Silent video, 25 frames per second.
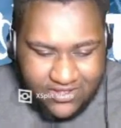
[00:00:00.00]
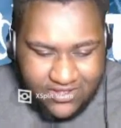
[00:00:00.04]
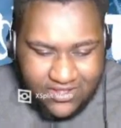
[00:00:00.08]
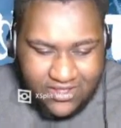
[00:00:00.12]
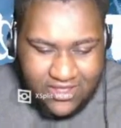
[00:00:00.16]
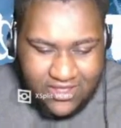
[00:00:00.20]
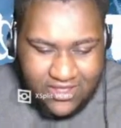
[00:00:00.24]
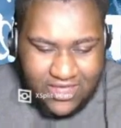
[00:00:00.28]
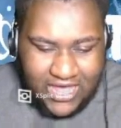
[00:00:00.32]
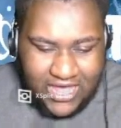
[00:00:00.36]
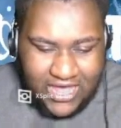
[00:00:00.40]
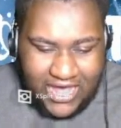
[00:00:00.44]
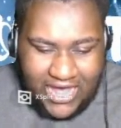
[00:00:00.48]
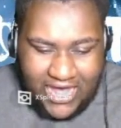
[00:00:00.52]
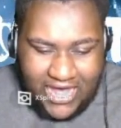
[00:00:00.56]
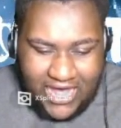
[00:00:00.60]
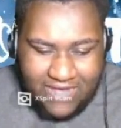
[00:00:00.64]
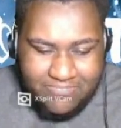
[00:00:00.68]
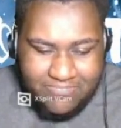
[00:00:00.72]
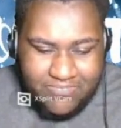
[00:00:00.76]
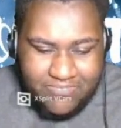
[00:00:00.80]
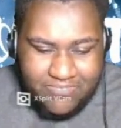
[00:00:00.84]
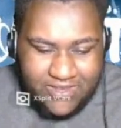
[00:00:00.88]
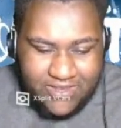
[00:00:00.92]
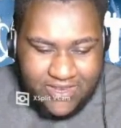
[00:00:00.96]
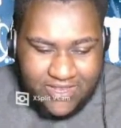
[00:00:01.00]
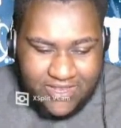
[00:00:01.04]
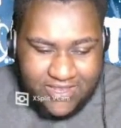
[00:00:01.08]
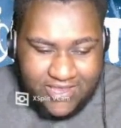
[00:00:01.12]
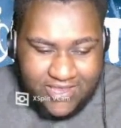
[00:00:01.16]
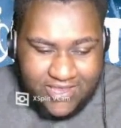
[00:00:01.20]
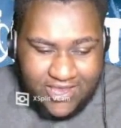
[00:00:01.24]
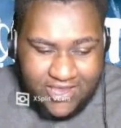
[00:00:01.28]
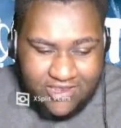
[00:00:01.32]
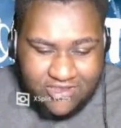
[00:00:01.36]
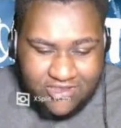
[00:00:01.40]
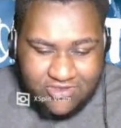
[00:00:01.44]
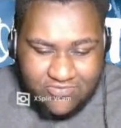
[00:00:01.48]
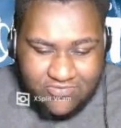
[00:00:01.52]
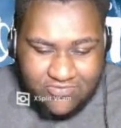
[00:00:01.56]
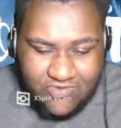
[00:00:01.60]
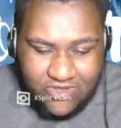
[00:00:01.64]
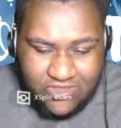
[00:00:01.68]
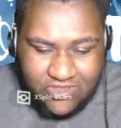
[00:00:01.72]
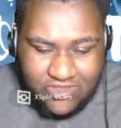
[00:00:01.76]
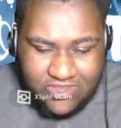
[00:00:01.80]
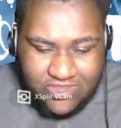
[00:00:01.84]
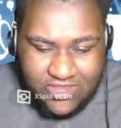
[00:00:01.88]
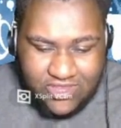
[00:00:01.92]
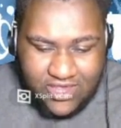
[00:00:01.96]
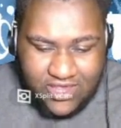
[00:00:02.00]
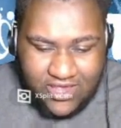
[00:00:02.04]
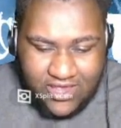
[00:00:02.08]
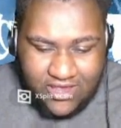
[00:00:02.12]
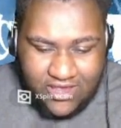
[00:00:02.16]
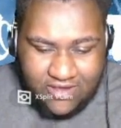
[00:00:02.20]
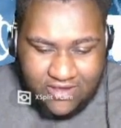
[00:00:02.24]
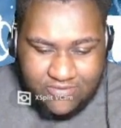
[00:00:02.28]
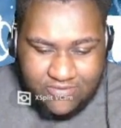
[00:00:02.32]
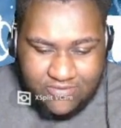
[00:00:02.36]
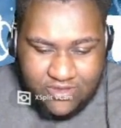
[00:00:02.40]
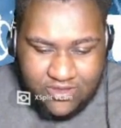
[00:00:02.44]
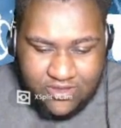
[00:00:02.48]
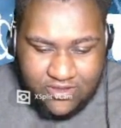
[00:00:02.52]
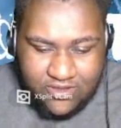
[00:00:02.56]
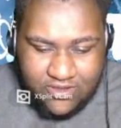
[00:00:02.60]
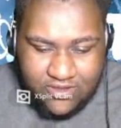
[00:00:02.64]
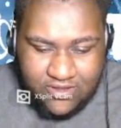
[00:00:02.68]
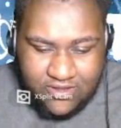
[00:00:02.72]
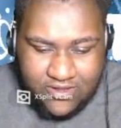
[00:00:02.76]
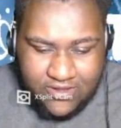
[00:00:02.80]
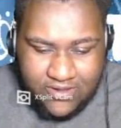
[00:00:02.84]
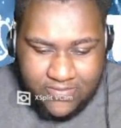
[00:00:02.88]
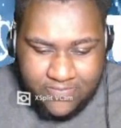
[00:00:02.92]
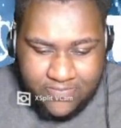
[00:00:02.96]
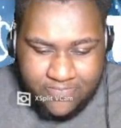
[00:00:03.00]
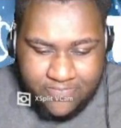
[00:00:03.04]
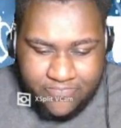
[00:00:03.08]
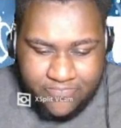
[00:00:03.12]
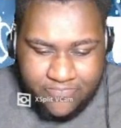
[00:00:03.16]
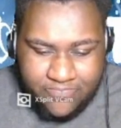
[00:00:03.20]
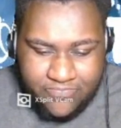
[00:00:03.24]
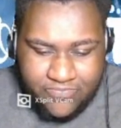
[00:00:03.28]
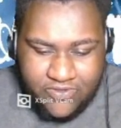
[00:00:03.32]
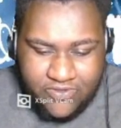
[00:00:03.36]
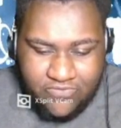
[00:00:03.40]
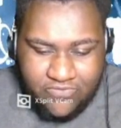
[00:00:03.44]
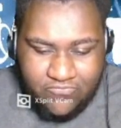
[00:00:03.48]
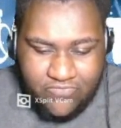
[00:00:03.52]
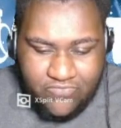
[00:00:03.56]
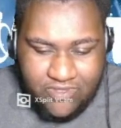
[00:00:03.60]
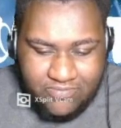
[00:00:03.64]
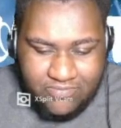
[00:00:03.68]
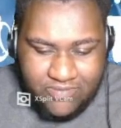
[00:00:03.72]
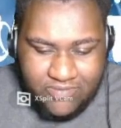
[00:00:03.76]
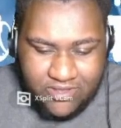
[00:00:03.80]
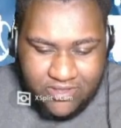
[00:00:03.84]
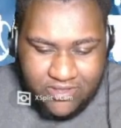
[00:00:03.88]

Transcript: I've been engaged 3 times. Women,